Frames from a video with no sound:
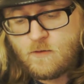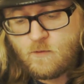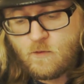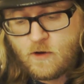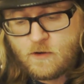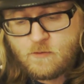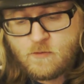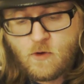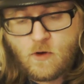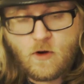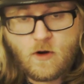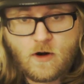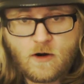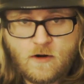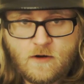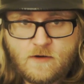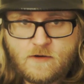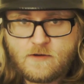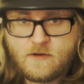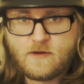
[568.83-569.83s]
One
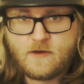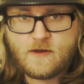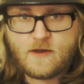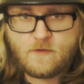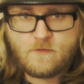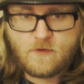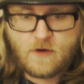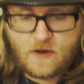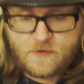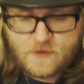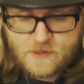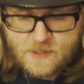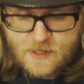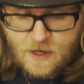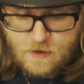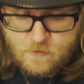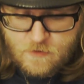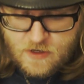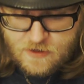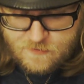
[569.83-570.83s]
more, and we're at the
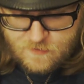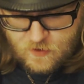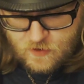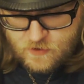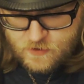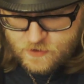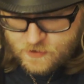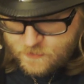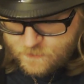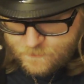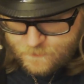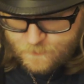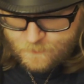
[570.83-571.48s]
10-minute mark.